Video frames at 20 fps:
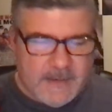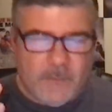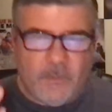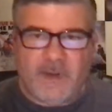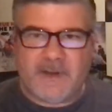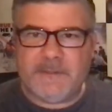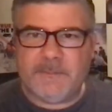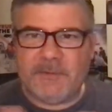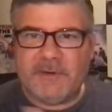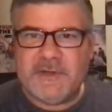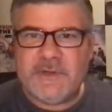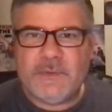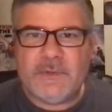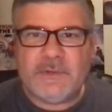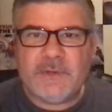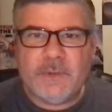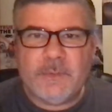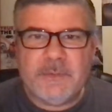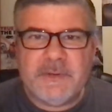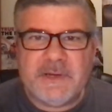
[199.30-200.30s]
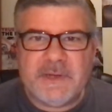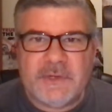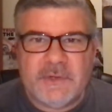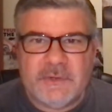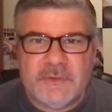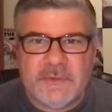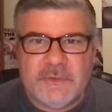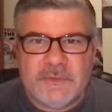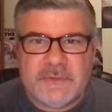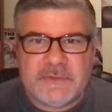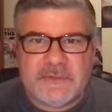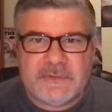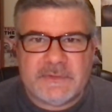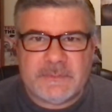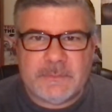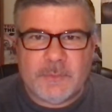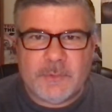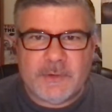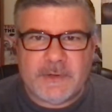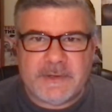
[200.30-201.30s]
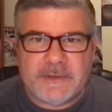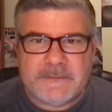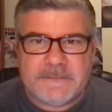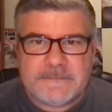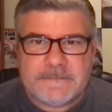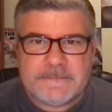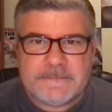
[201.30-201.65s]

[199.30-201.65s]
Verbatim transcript: Wanted to bring you a little bit of good news this morning.